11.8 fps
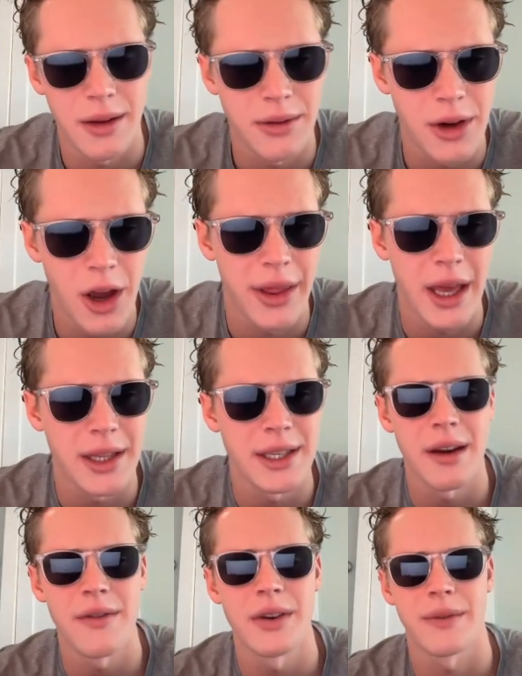no, that's
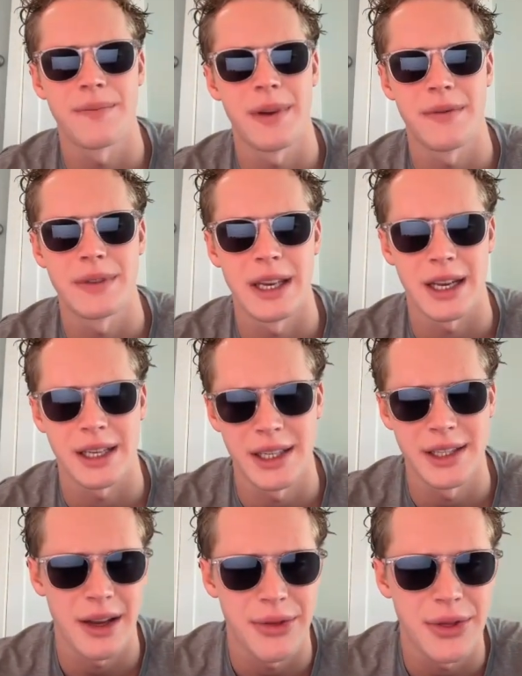not even a 15x, that's
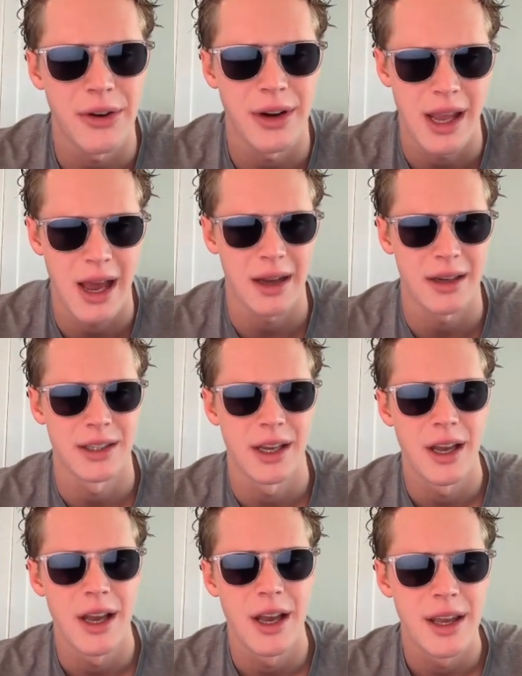like a 30x.
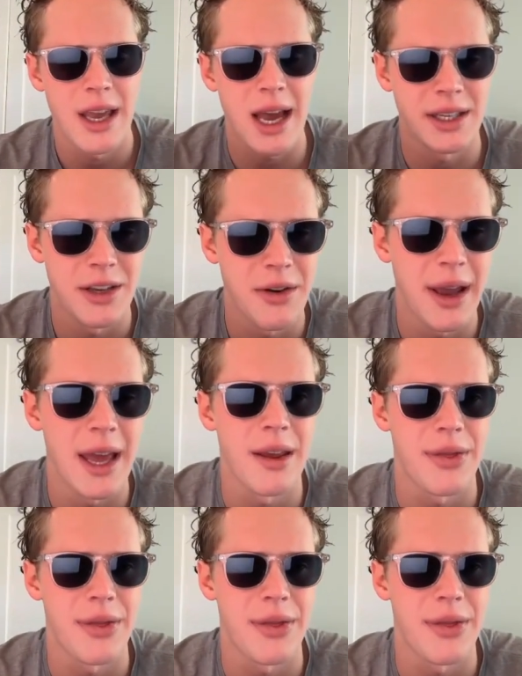Yes, you hit a